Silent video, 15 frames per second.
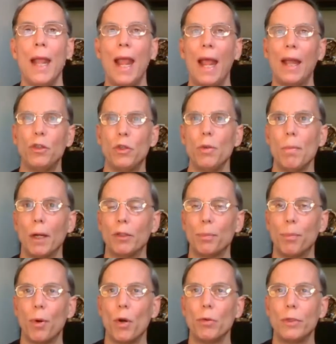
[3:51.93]
and too much
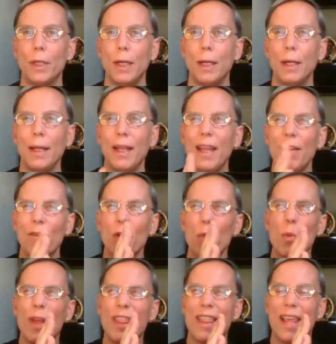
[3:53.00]
protein, even
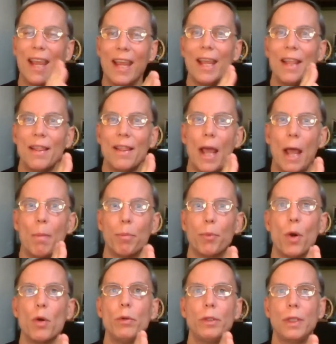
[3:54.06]
within that
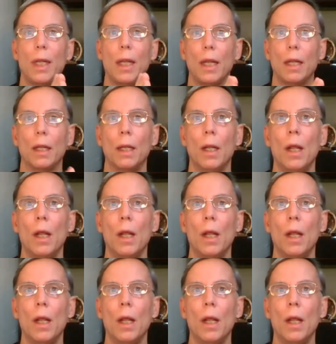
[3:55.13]
protein,